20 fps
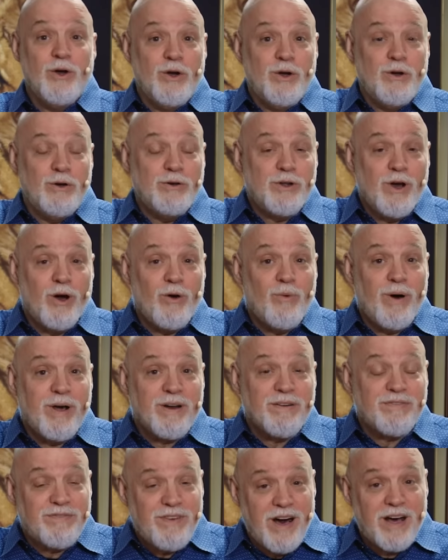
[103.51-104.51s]
who don't want
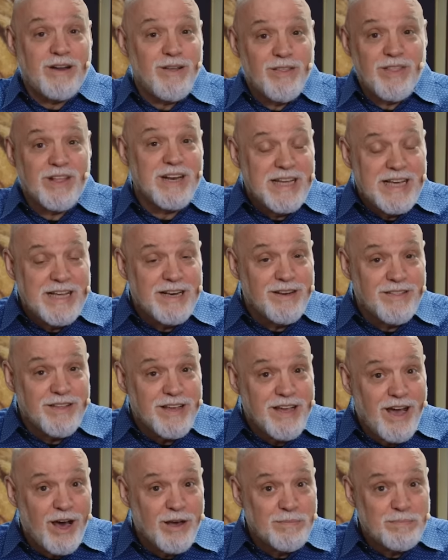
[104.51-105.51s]
to follow the leader
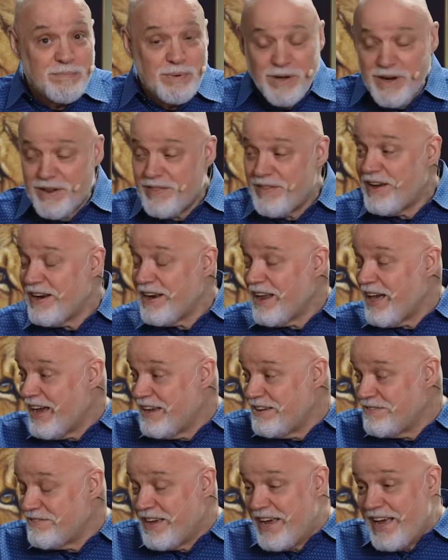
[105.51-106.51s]
that God put in their
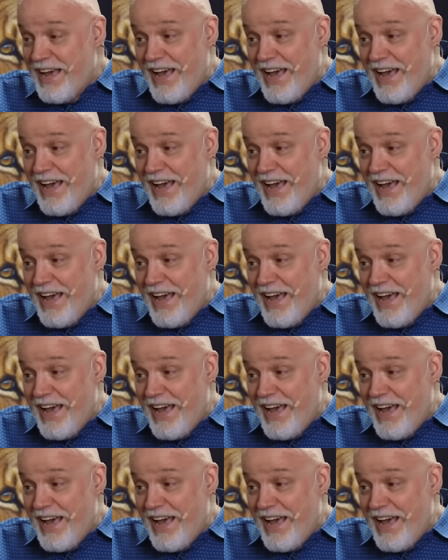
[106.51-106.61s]
life,